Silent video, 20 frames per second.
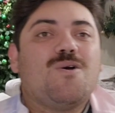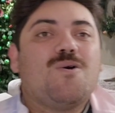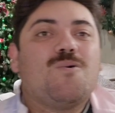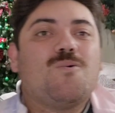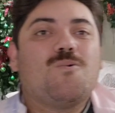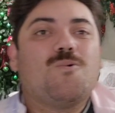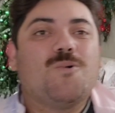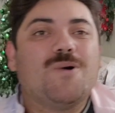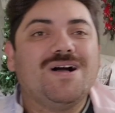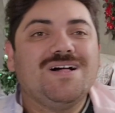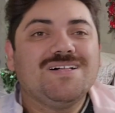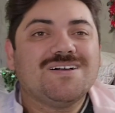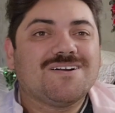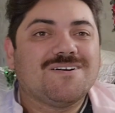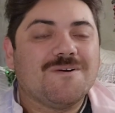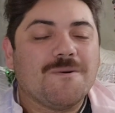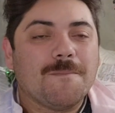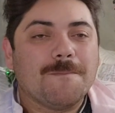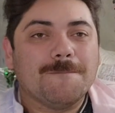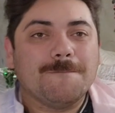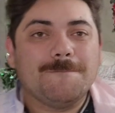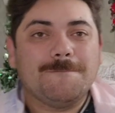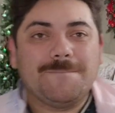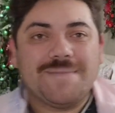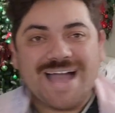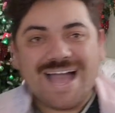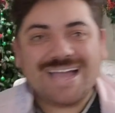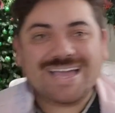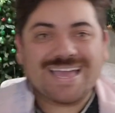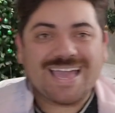Welcome
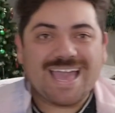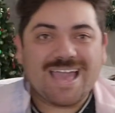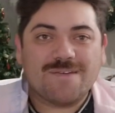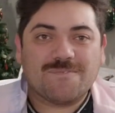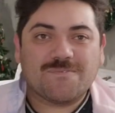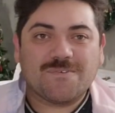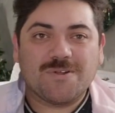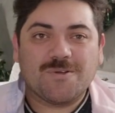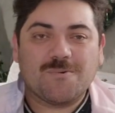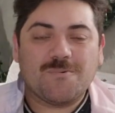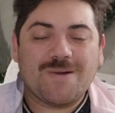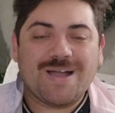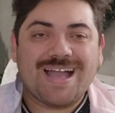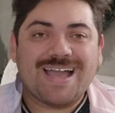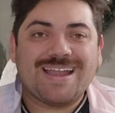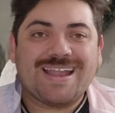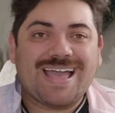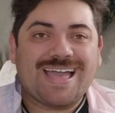back, everyone.